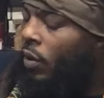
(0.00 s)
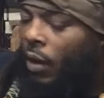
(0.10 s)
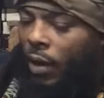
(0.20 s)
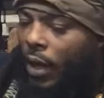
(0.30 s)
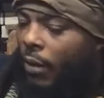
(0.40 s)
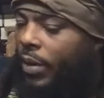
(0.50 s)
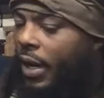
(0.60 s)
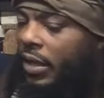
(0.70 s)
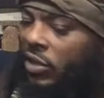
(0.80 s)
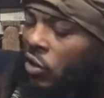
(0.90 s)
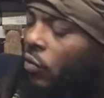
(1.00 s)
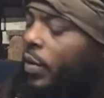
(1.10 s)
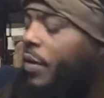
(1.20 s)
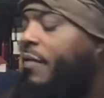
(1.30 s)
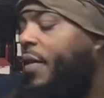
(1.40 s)
Yeah, but they got so
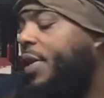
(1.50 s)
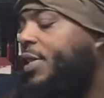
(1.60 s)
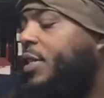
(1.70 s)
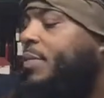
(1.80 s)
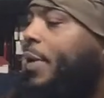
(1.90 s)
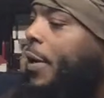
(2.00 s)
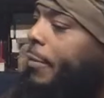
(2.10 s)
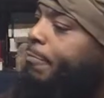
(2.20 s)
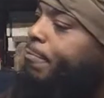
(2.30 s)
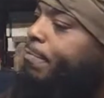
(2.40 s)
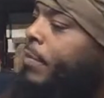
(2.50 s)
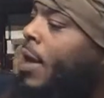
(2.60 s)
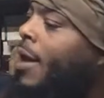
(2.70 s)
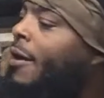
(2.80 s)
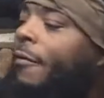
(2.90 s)
many faces, man.
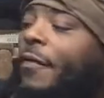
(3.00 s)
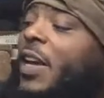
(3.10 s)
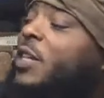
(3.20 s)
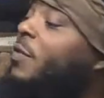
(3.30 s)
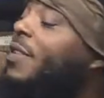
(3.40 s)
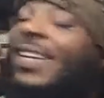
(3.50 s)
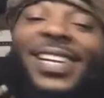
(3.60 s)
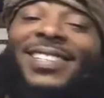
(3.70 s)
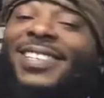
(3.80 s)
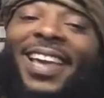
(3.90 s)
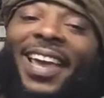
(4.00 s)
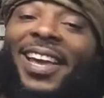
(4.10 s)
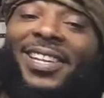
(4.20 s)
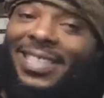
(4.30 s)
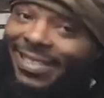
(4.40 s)
A face for each
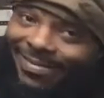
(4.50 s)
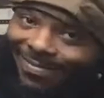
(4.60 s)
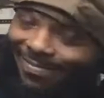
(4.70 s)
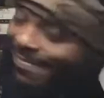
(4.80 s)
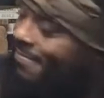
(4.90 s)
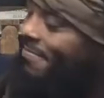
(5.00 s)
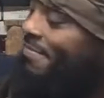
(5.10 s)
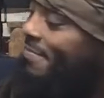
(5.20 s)
occasion. Mm.